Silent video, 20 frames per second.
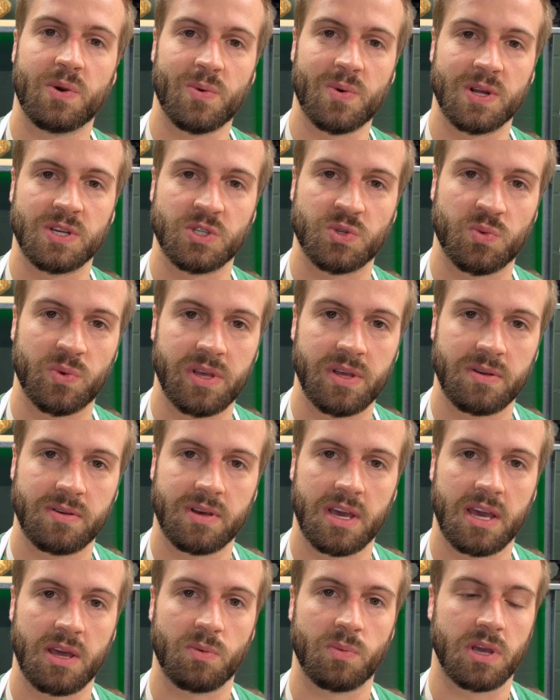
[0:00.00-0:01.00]
res wheel,
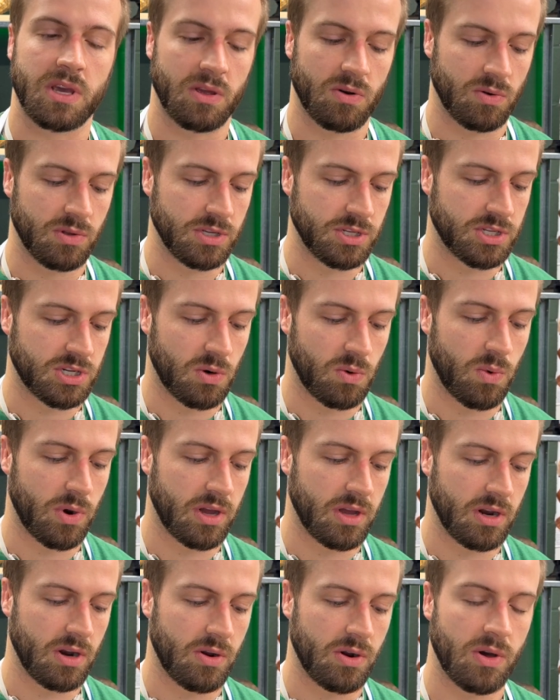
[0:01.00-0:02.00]
and we can really start
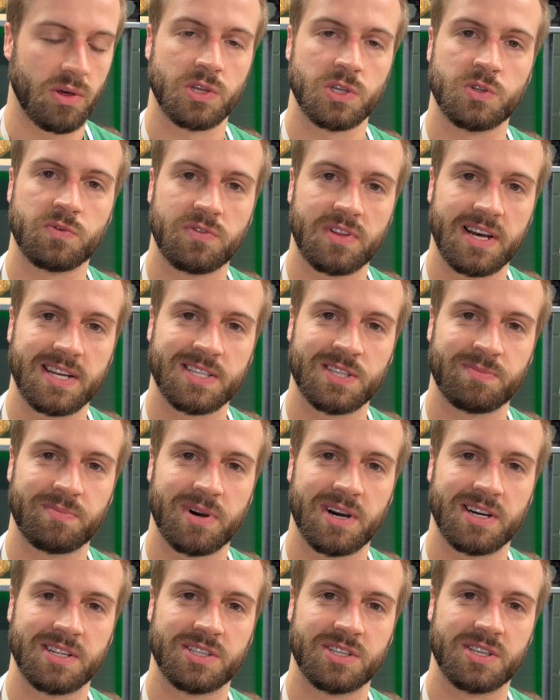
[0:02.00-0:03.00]
working out all those flat
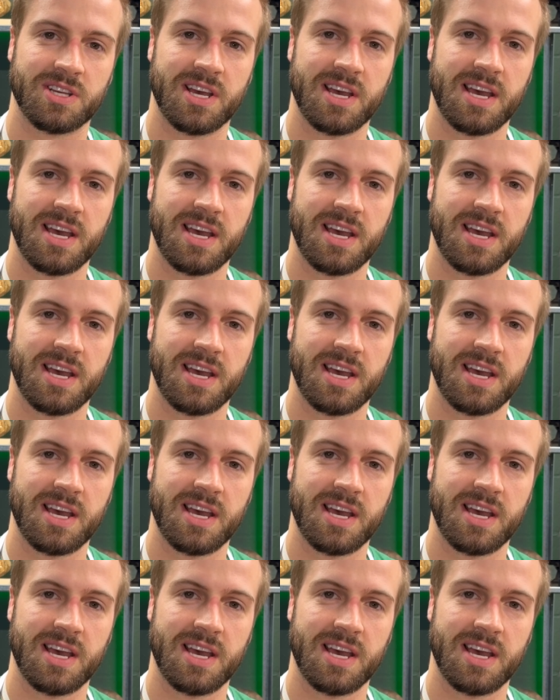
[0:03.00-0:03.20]
spots